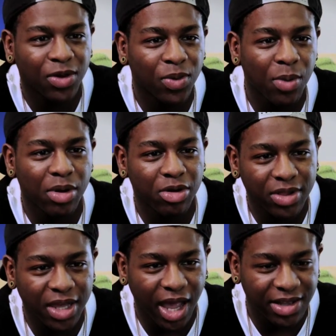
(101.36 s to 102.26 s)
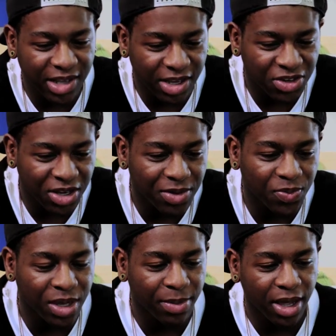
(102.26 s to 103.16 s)
when we were in the cat
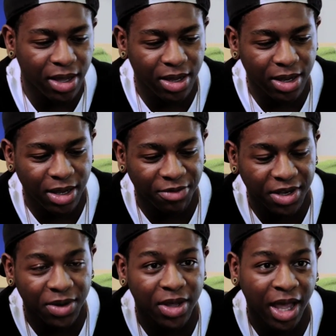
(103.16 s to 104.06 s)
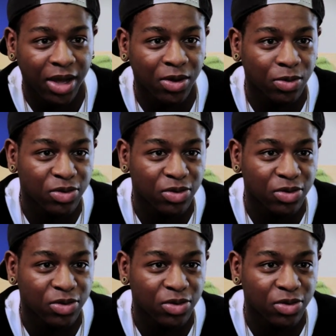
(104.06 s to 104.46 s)
section, we met a lovely little cat called